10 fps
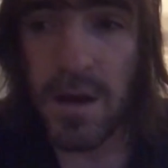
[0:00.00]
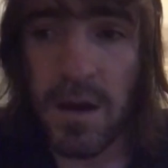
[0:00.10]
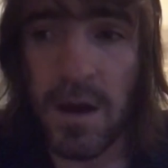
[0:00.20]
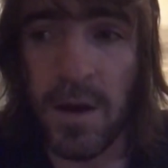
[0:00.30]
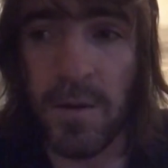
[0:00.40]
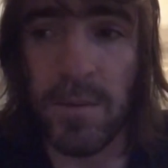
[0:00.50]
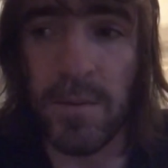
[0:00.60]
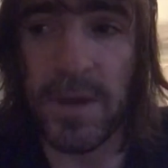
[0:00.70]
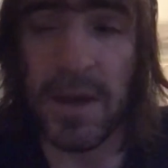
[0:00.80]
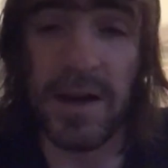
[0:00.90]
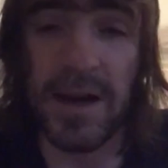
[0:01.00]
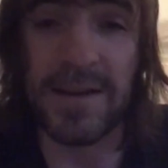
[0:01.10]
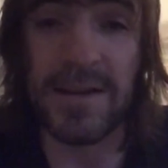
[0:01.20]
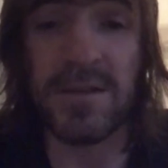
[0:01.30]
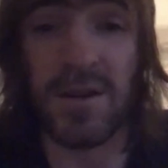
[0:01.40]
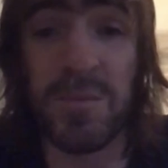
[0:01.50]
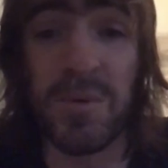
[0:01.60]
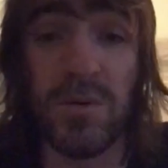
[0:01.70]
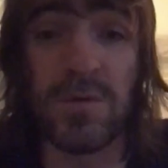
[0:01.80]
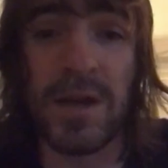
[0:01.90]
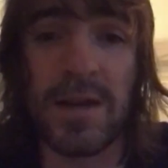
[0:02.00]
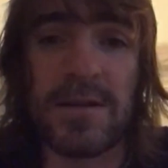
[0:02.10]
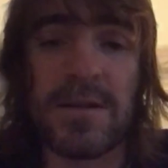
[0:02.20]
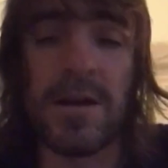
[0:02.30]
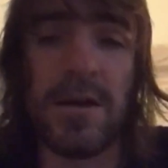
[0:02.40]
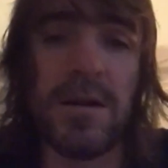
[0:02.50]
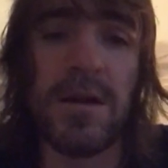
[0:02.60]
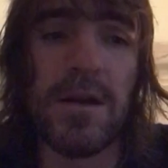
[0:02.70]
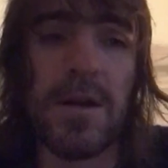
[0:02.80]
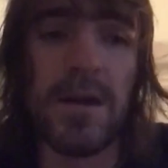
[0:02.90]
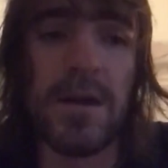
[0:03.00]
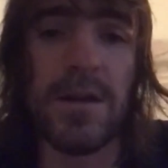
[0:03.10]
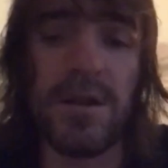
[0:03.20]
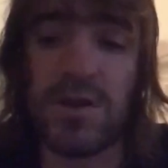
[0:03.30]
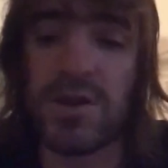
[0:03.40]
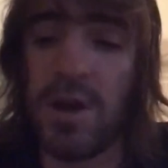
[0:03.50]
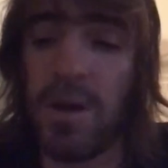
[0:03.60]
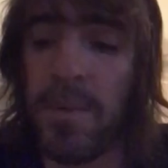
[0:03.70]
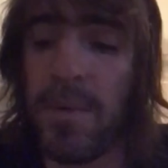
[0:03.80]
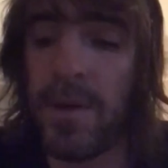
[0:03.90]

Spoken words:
Being an addict, I pawned that guitar in the shop.